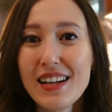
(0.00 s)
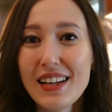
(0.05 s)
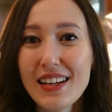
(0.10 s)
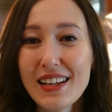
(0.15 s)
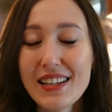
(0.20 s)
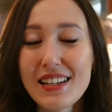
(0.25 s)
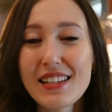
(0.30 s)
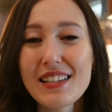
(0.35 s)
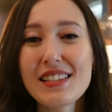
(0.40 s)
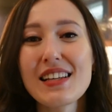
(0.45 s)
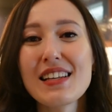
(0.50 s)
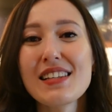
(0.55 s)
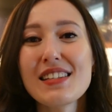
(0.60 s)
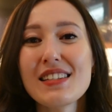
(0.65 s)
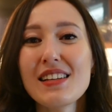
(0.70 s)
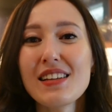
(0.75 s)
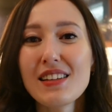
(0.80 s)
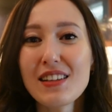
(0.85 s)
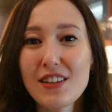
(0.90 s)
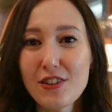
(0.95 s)
it is a
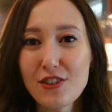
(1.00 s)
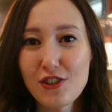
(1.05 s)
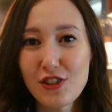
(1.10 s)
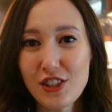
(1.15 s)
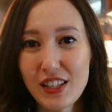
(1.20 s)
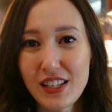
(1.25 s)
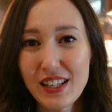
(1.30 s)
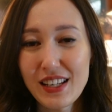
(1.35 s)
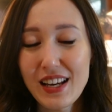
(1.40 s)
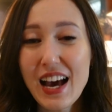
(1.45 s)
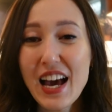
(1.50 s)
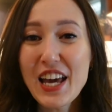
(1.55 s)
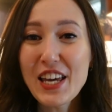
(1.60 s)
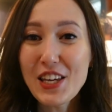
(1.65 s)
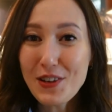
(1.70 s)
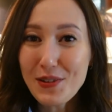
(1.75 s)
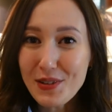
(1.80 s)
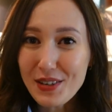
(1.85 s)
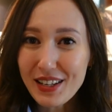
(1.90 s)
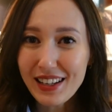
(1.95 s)
synergy, a
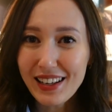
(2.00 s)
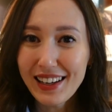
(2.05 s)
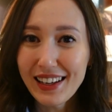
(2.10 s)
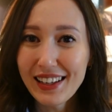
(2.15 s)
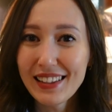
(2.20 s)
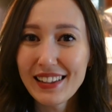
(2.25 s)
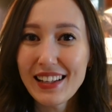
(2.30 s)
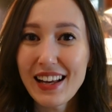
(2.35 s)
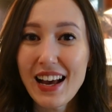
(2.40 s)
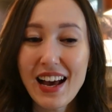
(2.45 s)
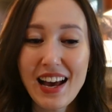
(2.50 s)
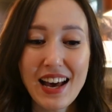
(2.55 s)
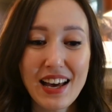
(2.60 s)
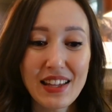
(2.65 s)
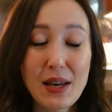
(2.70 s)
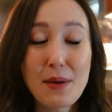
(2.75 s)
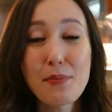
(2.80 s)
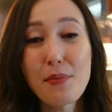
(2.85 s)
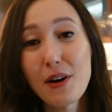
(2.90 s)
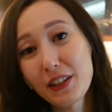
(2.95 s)
union,
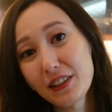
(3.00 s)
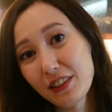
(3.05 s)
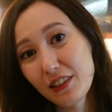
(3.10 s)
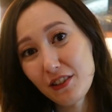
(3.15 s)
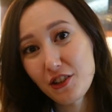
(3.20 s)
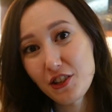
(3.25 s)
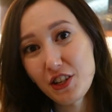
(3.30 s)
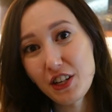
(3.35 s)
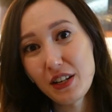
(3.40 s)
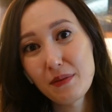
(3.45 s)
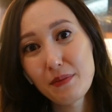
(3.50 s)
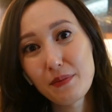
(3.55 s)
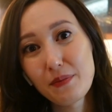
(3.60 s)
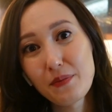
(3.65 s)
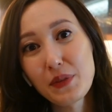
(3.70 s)
and a partnership.